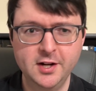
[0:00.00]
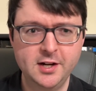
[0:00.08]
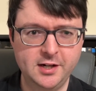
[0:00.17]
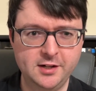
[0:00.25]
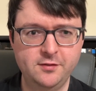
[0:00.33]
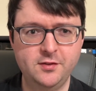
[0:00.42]

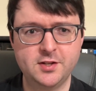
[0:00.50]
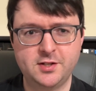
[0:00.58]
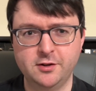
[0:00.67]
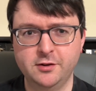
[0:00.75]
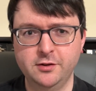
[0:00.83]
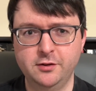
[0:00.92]
of the
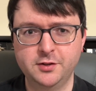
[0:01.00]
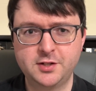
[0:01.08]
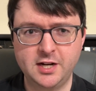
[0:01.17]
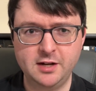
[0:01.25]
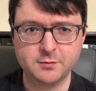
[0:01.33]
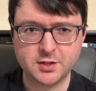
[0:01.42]
serial,
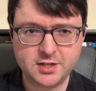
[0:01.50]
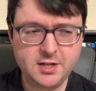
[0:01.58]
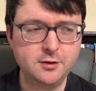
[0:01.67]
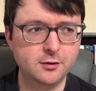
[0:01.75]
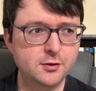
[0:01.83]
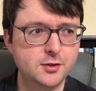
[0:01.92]
Tom Steele.